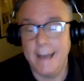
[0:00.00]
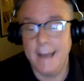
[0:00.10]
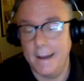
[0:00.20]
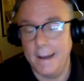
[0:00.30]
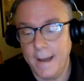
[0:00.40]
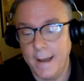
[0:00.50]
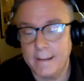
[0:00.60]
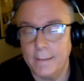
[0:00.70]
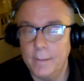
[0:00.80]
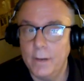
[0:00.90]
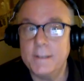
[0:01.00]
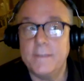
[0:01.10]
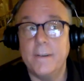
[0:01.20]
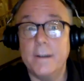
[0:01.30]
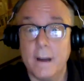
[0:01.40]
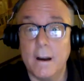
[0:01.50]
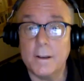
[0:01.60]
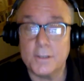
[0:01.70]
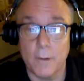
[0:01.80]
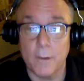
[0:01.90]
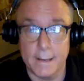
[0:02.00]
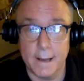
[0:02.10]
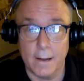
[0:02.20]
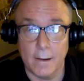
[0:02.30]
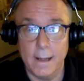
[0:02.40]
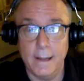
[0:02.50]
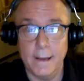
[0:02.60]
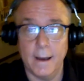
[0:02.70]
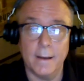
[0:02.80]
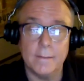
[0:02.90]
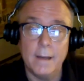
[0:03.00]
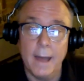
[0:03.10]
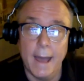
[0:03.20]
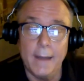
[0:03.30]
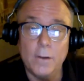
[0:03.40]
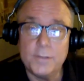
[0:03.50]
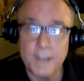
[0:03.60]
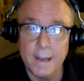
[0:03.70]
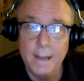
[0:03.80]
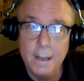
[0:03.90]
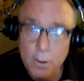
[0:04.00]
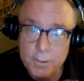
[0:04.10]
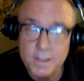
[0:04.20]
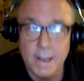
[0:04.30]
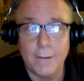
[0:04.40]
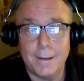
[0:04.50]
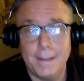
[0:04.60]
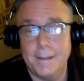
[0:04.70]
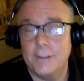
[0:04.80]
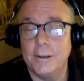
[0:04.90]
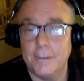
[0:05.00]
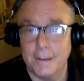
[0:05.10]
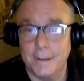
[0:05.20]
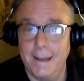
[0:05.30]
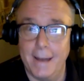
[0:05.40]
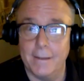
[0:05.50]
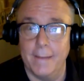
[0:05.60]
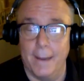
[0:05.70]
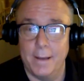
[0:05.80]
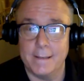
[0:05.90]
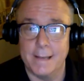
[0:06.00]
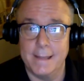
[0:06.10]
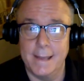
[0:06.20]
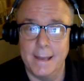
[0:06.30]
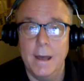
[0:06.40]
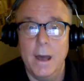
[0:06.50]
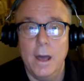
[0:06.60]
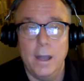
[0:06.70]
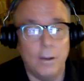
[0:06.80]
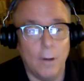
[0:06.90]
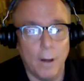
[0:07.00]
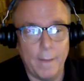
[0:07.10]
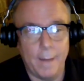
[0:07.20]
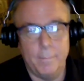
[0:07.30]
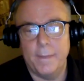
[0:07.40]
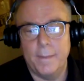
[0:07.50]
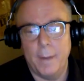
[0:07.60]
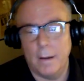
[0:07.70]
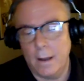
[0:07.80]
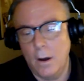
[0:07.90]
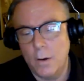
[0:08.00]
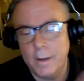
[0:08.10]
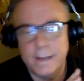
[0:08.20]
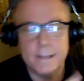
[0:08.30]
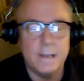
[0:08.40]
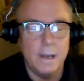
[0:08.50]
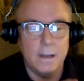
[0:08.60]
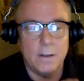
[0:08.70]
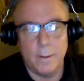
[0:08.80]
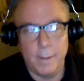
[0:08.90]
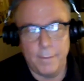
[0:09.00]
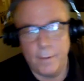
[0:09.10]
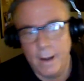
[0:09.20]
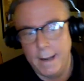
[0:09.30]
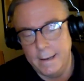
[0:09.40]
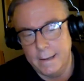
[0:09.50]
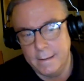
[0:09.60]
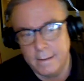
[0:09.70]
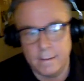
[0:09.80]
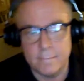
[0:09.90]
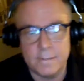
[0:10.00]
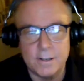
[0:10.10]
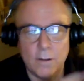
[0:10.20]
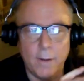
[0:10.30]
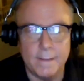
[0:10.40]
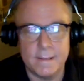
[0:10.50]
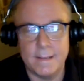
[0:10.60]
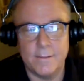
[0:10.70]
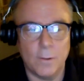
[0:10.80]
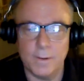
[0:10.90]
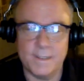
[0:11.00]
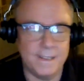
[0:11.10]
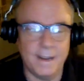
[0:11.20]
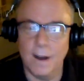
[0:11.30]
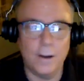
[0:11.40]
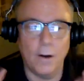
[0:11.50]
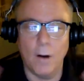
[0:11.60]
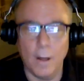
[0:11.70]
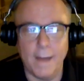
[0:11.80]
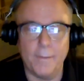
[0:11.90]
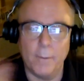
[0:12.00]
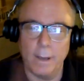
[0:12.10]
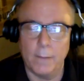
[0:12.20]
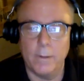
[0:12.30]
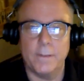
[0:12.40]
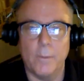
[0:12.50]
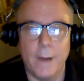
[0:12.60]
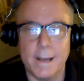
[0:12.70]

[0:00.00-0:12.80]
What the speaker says: In fact, he's a very dark storyteller. He he knows inherently that children can handle that, because I think, all that myth about like, oh, kids don't want to be frightened, and Snow White and the Seven Dwarfs. No, all that, the Wicked Witch of the West,